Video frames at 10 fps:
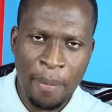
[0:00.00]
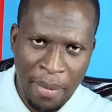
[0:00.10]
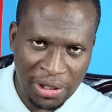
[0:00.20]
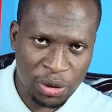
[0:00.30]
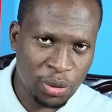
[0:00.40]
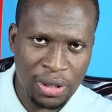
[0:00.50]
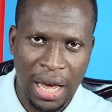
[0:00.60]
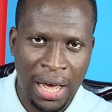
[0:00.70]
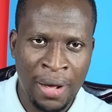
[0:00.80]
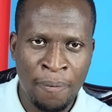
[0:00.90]
yeah, mature
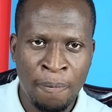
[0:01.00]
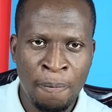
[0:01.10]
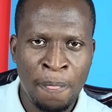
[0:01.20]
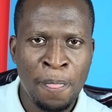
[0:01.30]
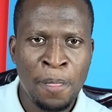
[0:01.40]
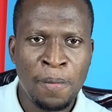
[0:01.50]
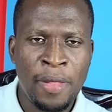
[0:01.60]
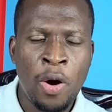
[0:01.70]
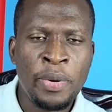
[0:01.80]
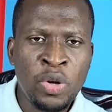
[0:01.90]
that
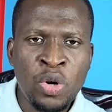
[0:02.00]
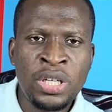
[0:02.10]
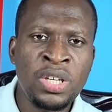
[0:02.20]
there will be no